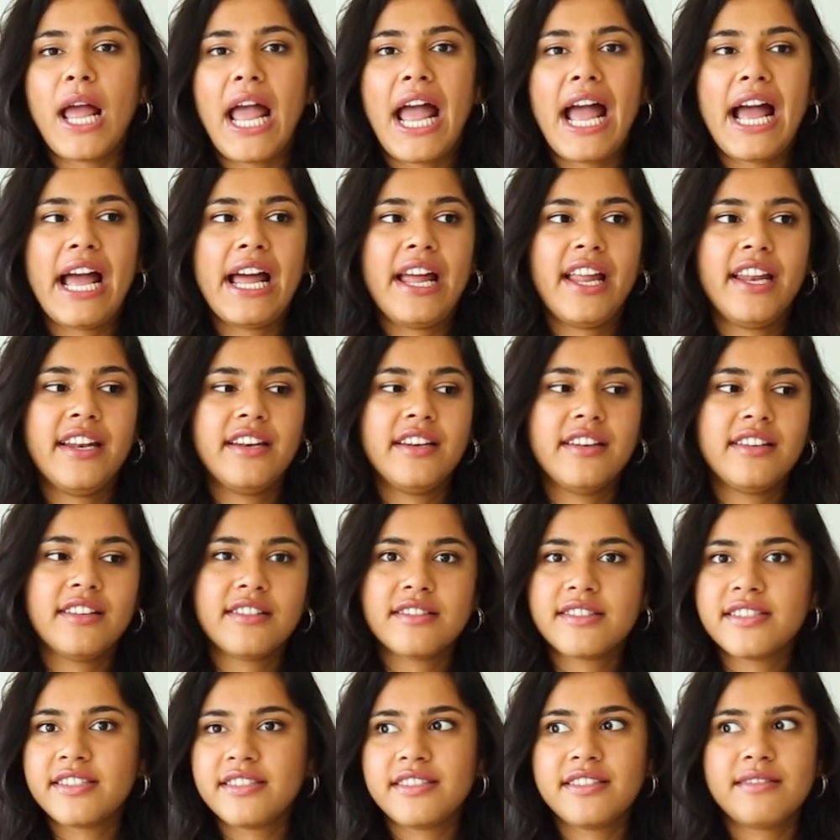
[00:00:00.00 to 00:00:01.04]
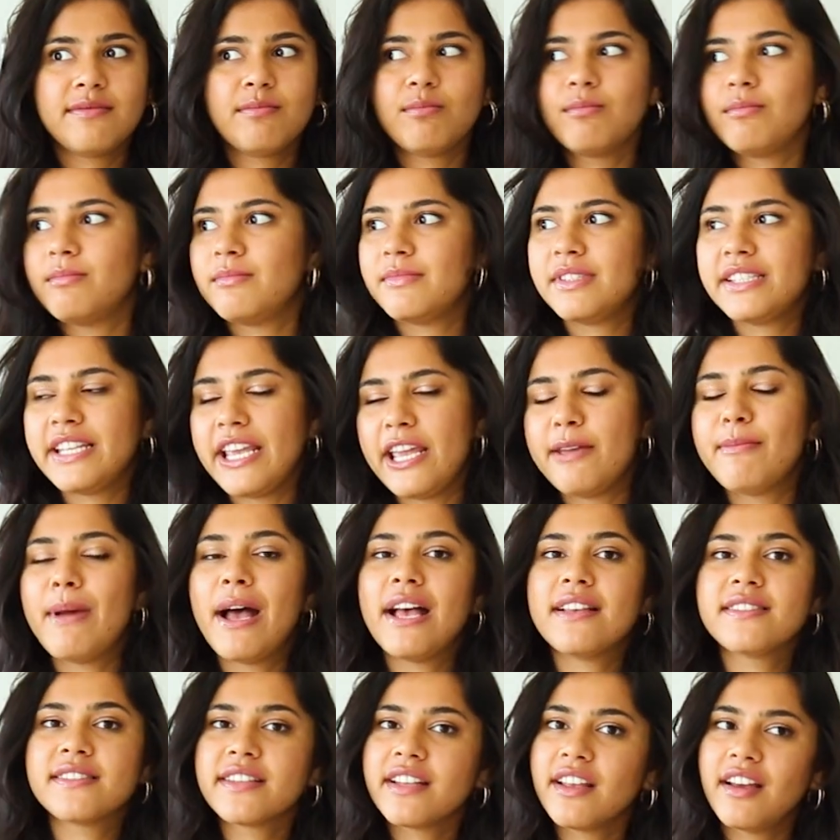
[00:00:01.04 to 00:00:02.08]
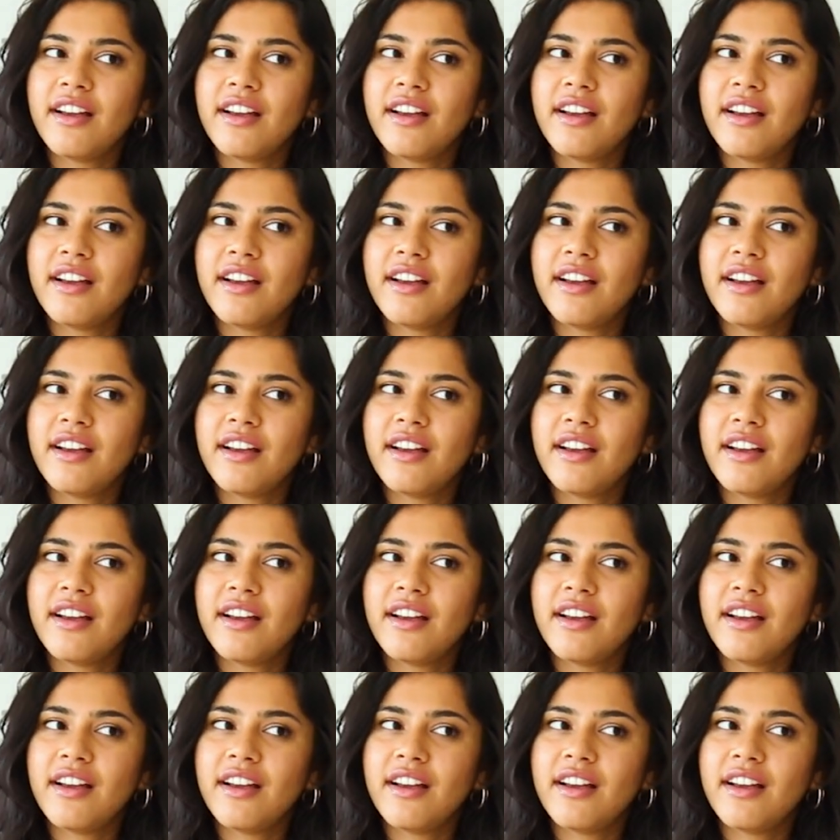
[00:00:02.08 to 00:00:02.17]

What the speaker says: and same as